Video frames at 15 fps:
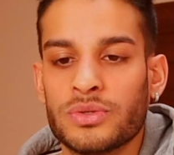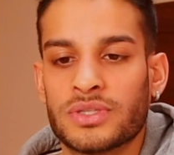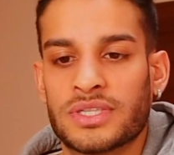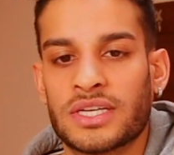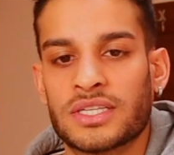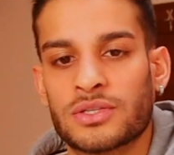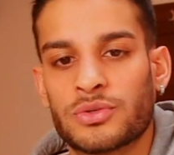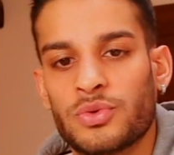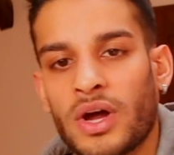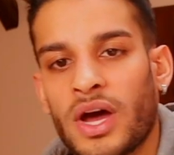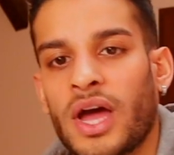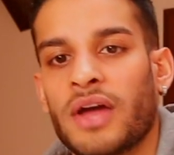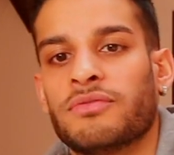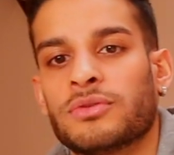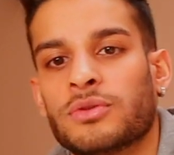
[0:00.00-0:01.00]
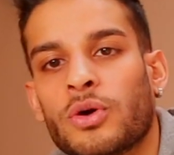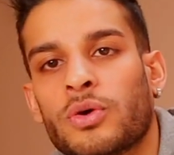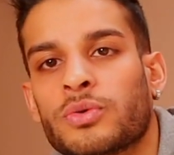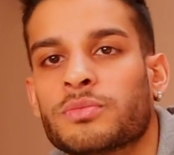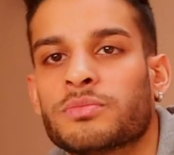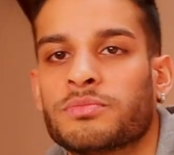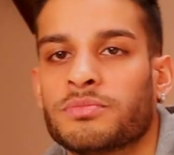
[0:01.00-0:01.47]
sex drive,
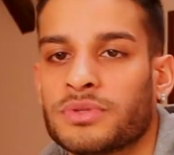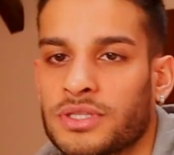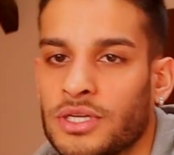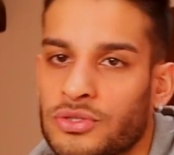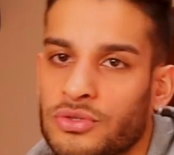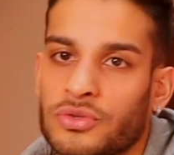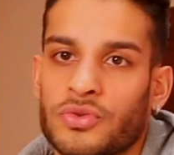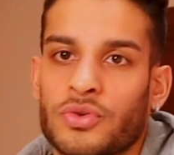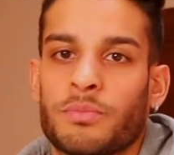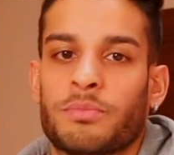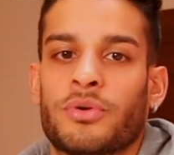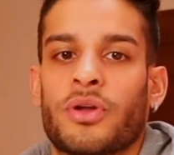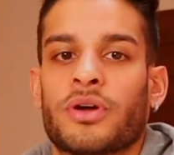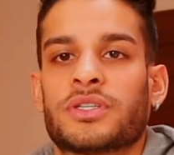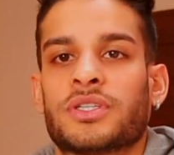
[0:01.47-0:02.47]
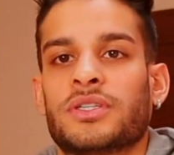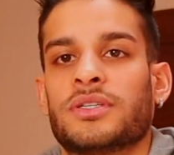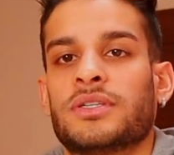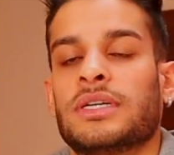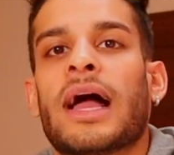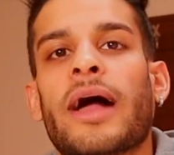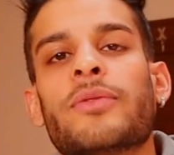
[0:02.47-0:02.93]
low testosterone
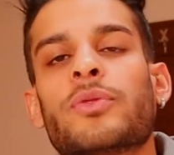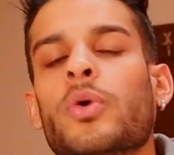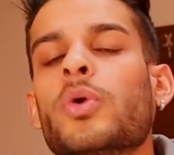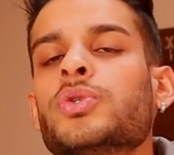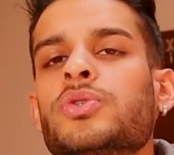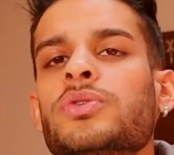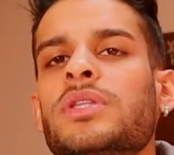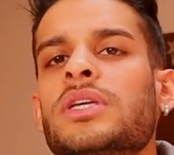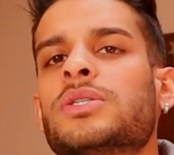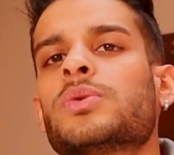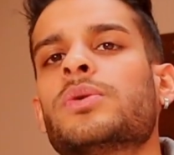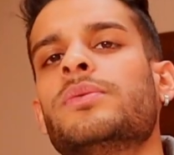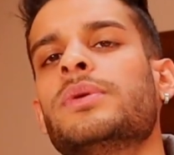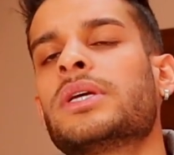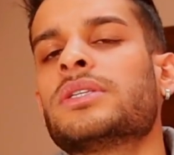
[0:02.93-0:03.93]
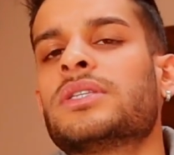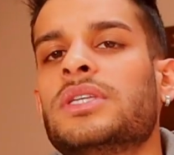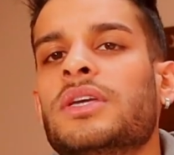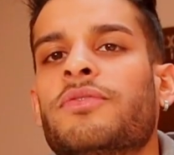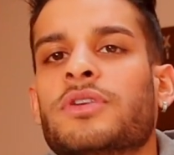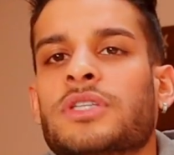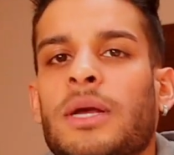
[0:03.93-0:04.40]
production. And also that's why we can see,
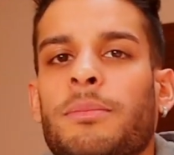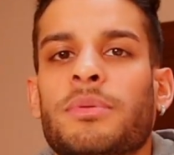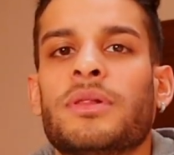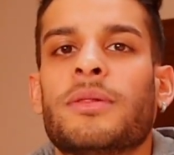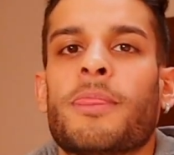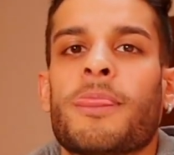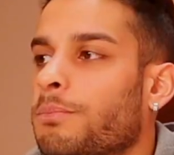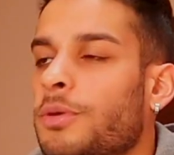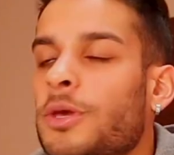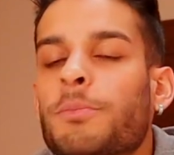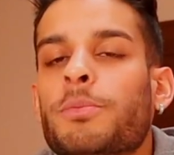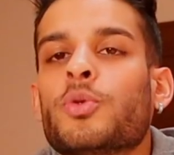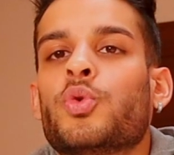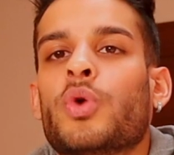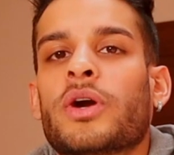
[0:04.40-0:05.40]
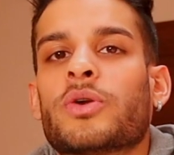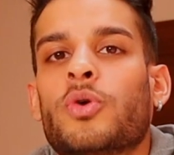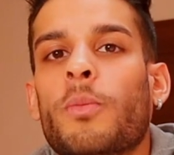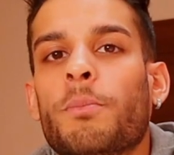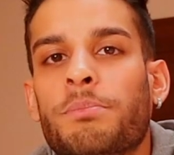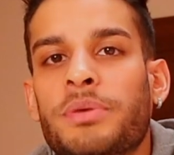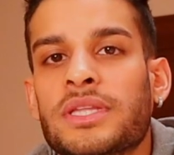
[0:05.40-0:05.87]
for example, people who are
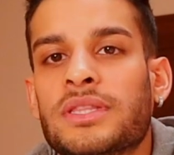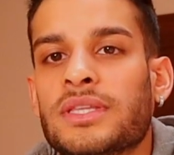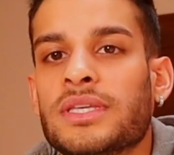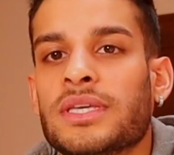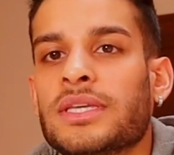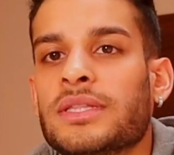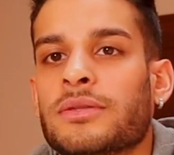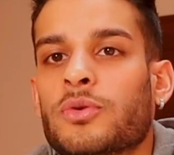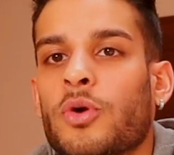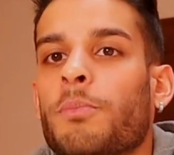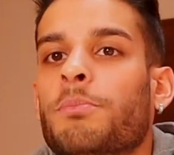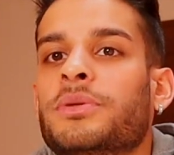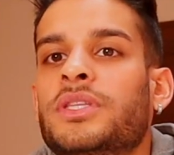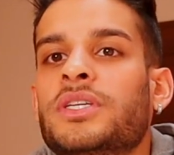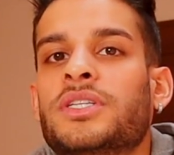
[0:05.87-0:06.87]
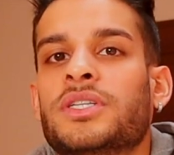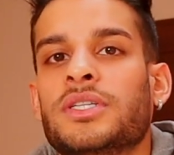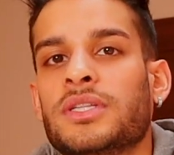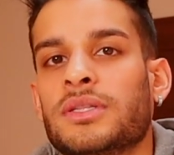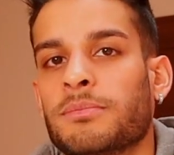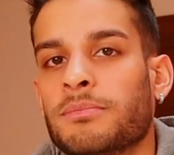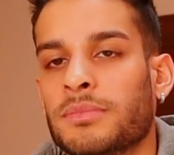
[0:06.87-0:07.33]
competing in competition
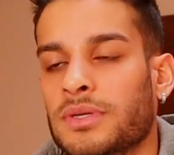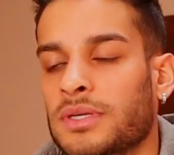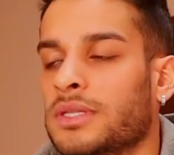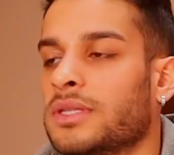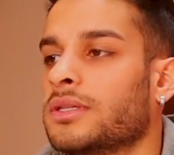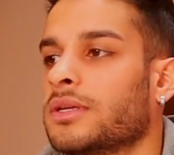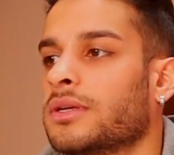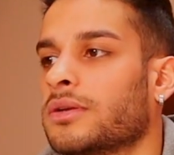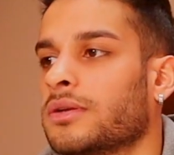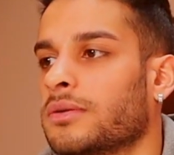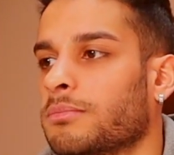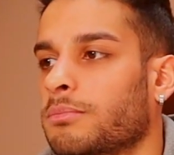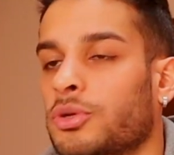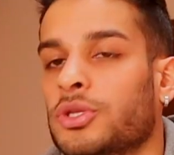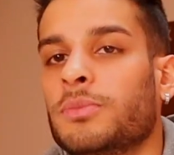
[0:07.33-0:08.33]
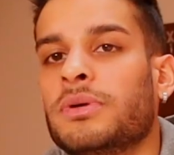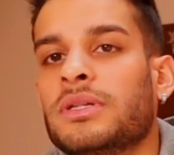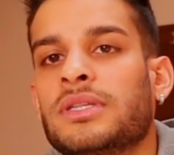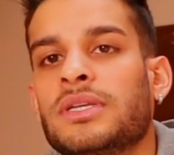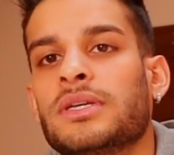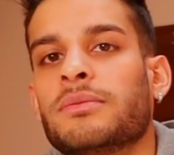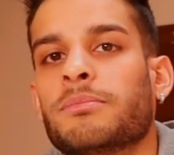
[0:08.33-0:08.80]
in
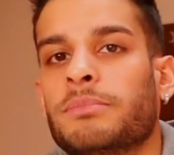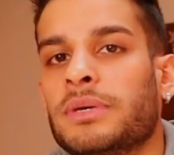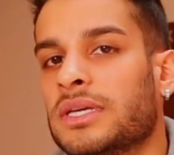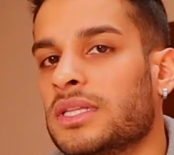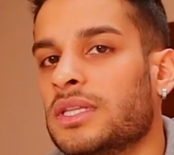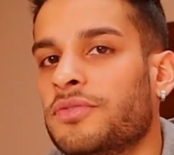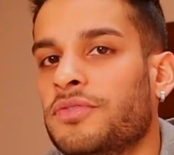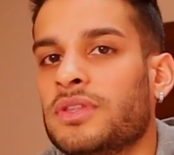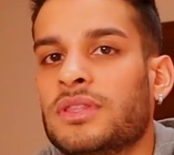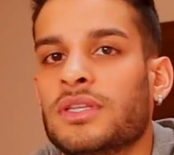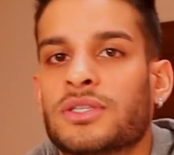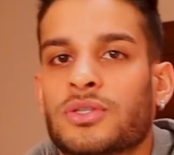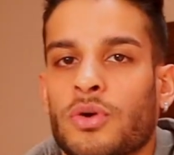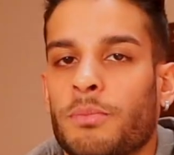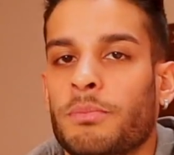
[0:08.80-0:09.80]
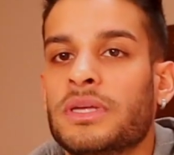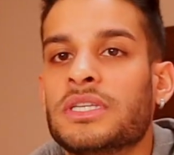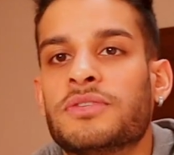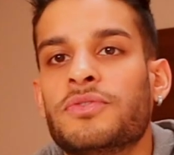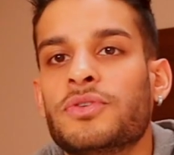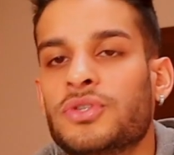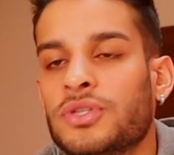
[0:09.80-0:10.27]
bodybuilding, bikini fitness or men's
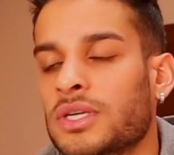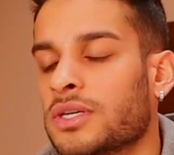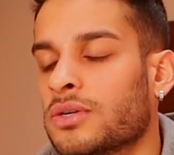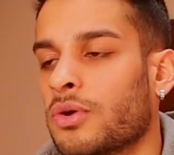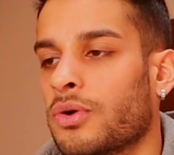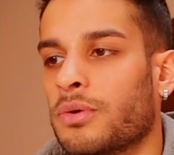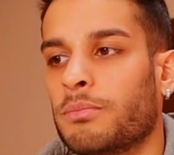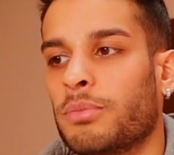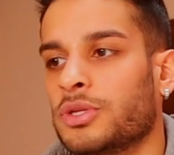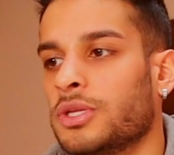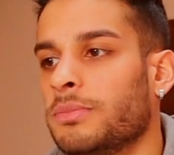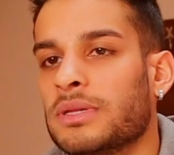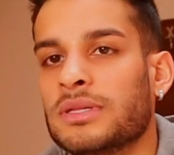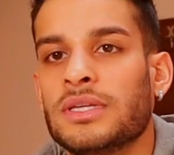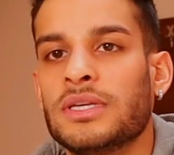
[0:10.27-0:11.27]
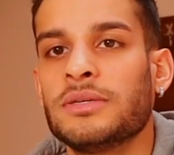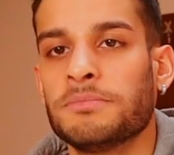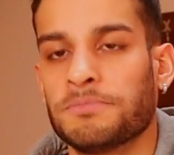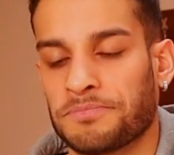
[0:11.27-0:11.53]
physique or bodybuilding,